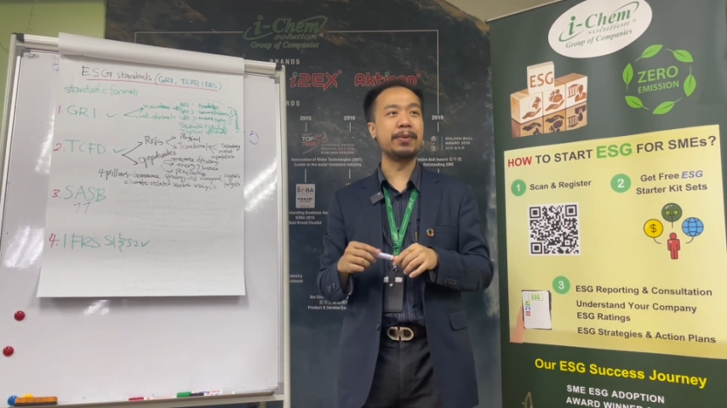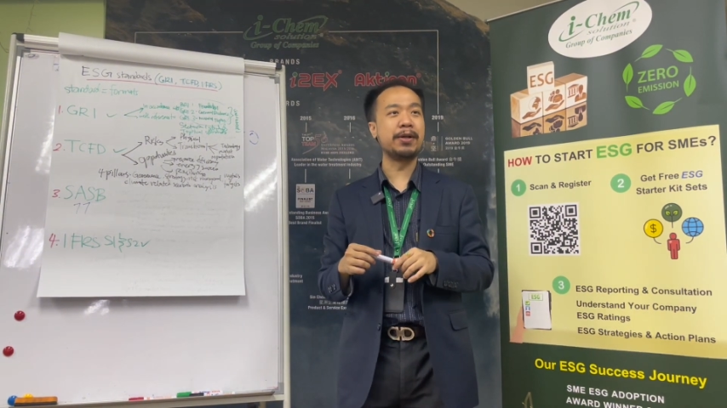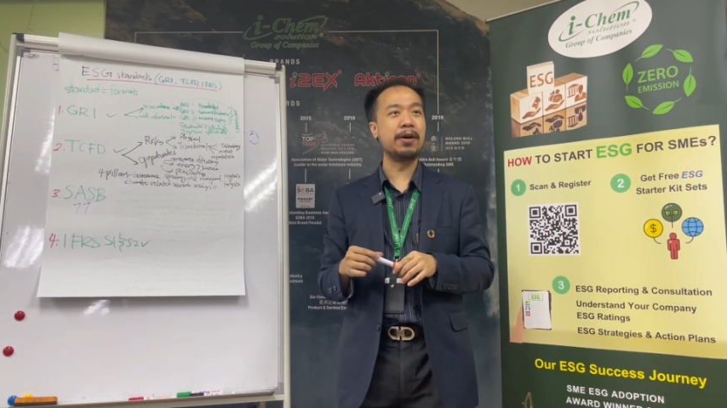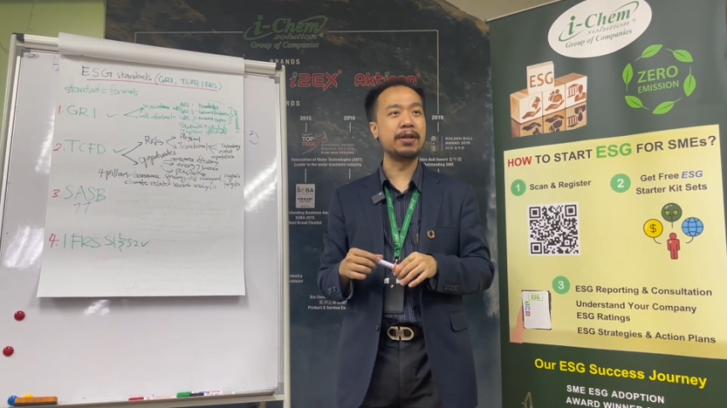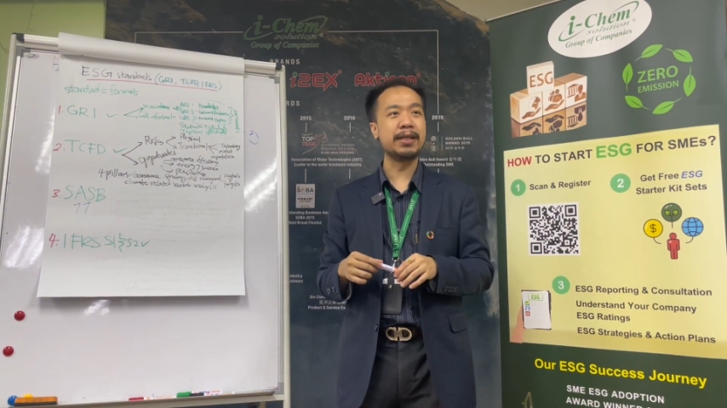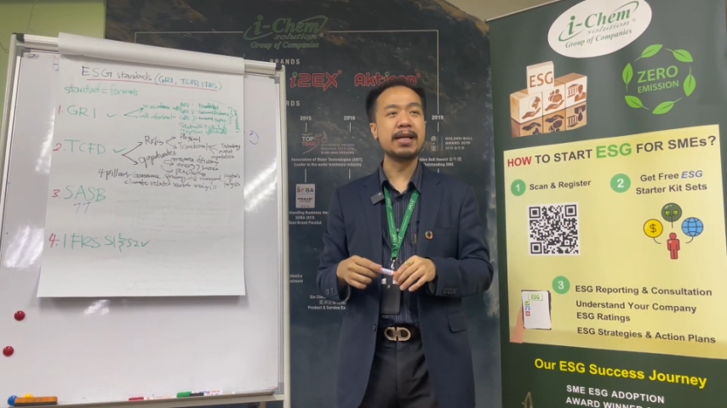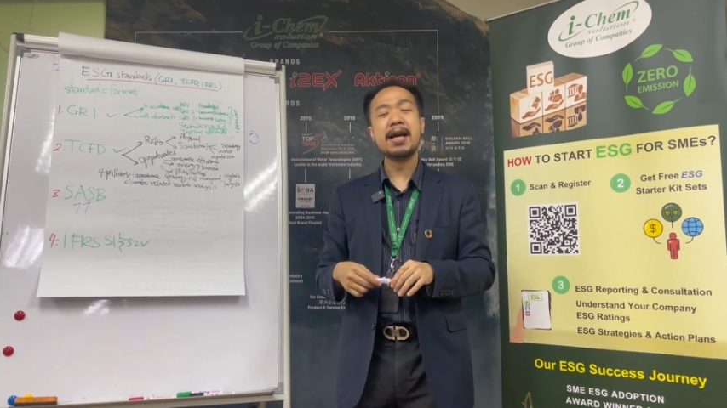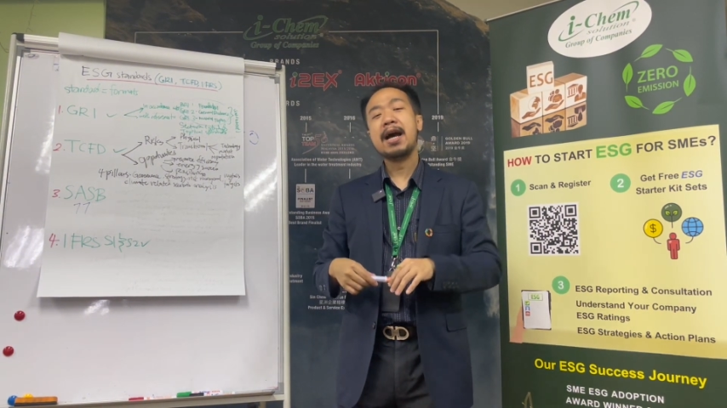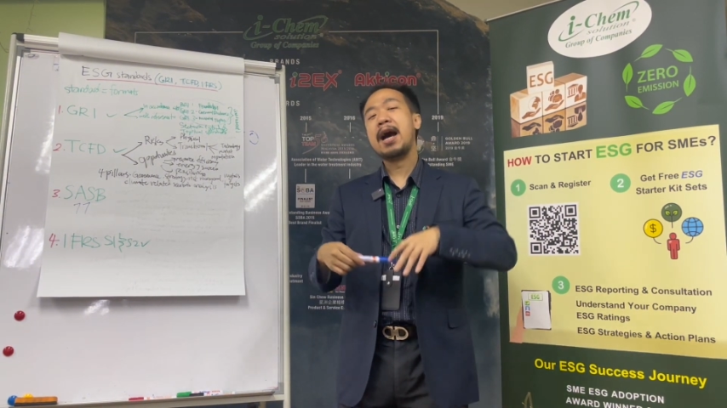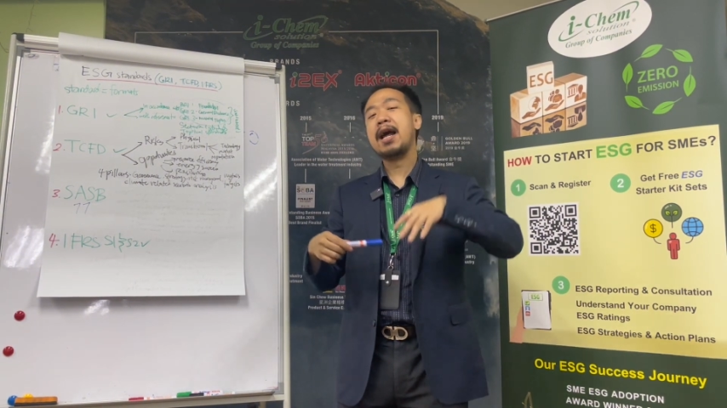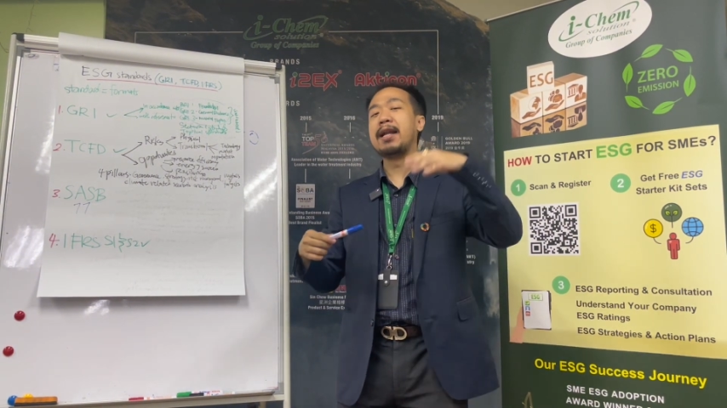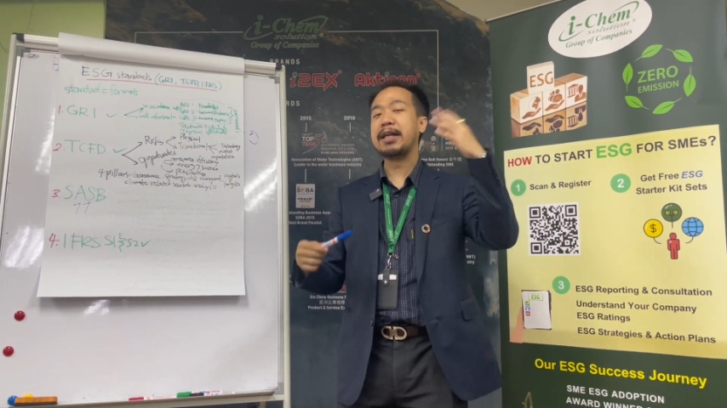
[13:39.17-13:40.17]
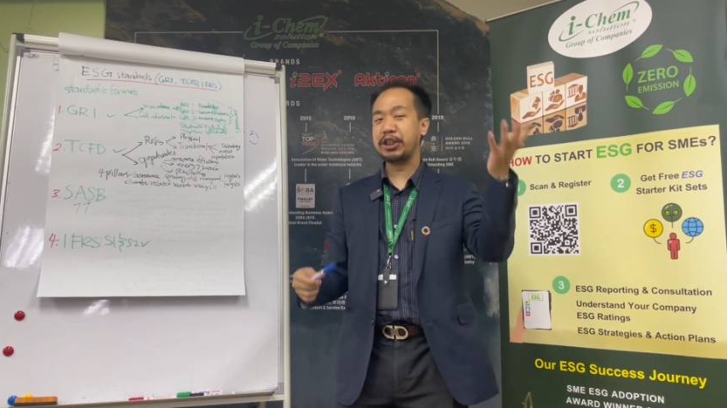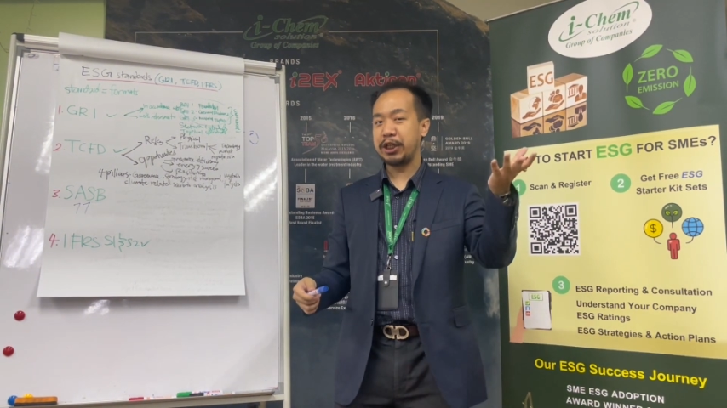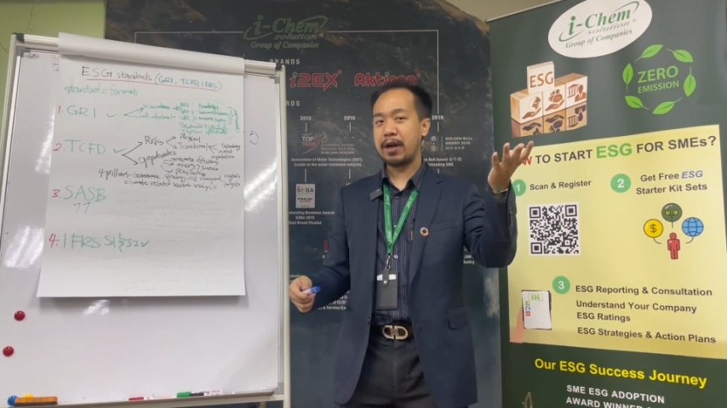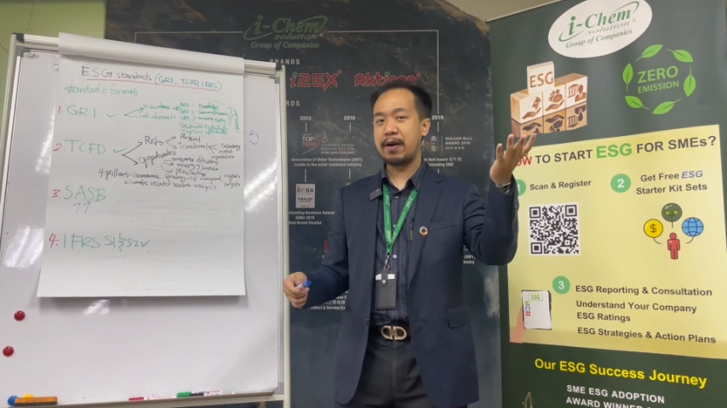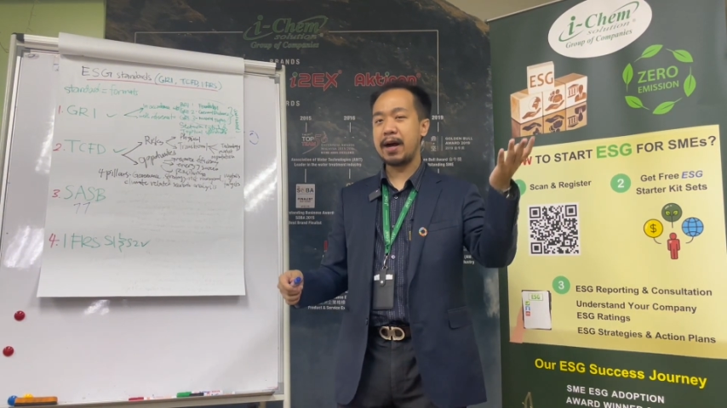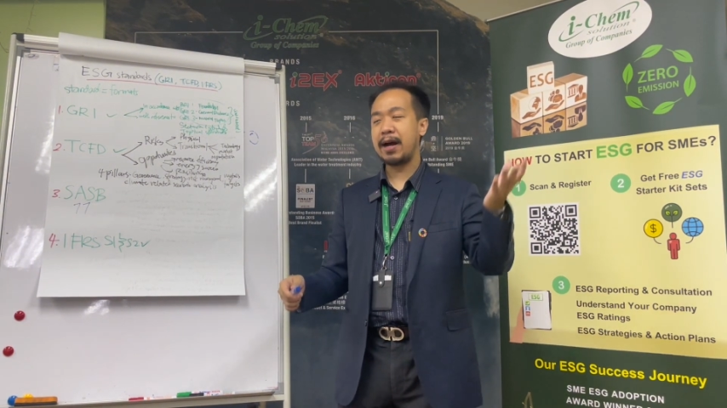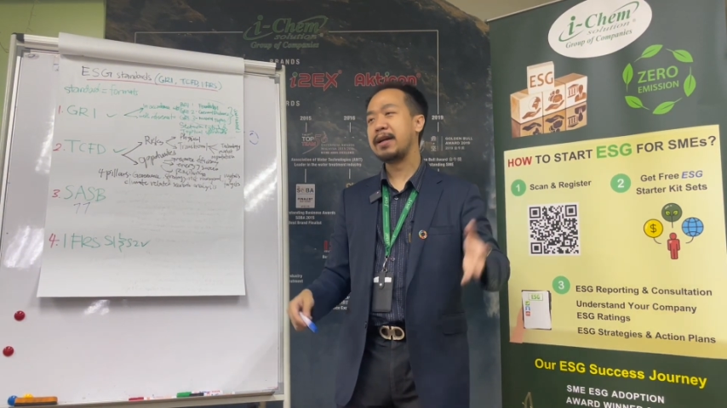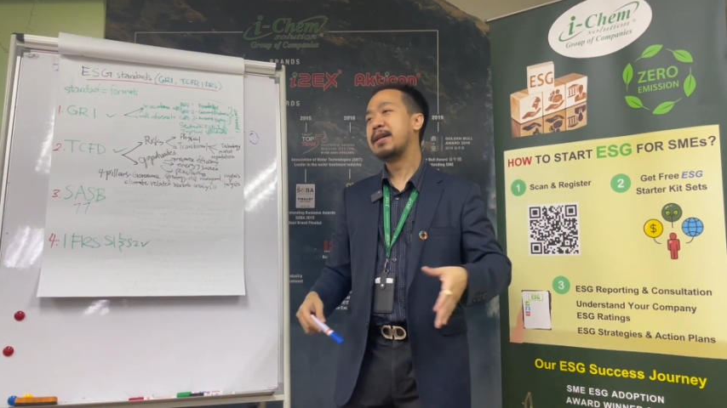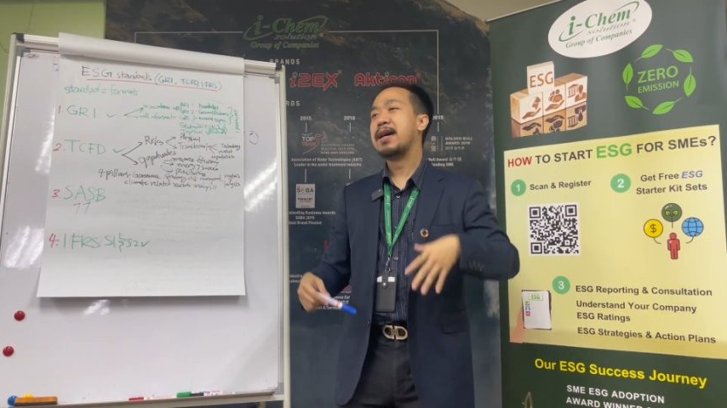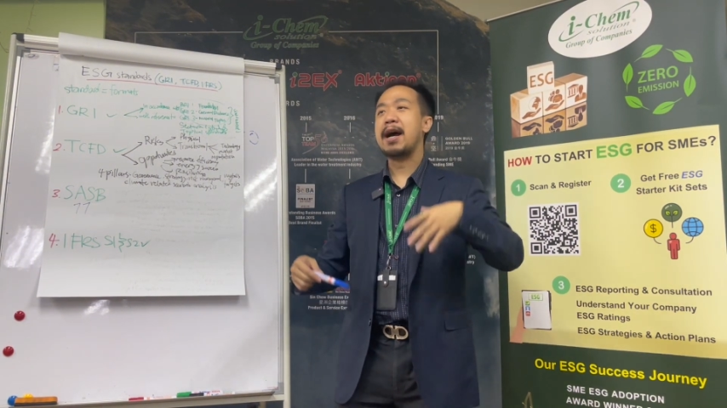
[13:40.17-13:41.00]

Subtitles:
because unlike GRI,